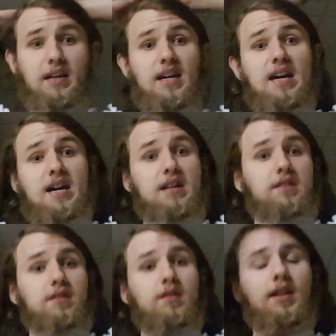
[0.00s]

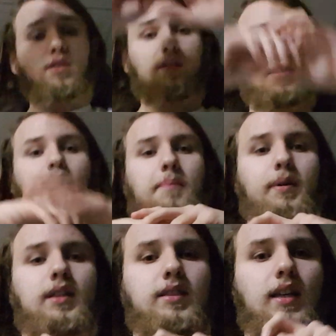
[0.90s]
And not only that,
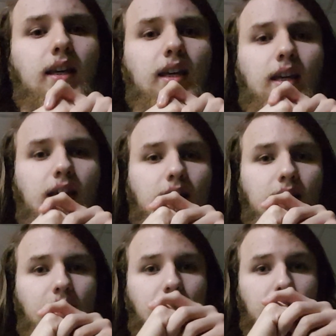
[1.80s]
but
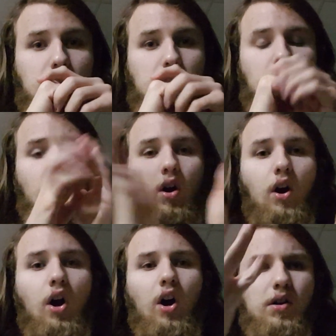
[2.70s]
it's
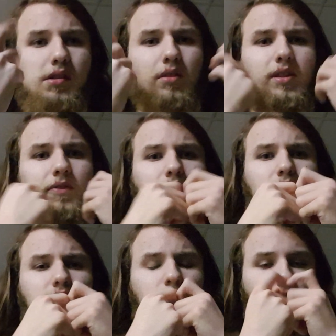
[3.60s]
also
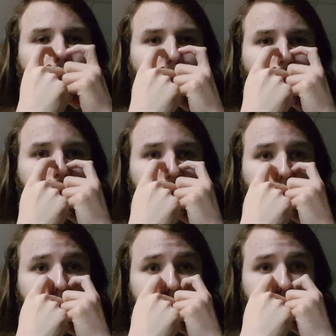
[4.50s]
difficult to
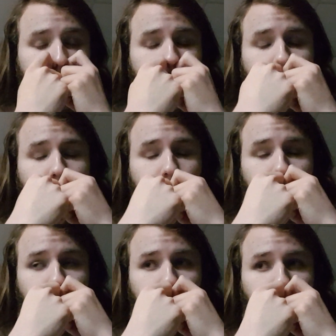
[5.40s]
get
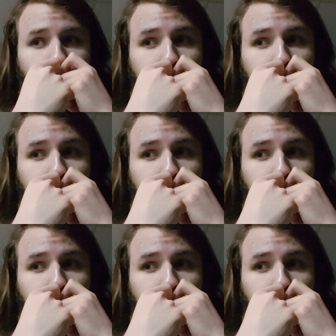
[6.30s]
it,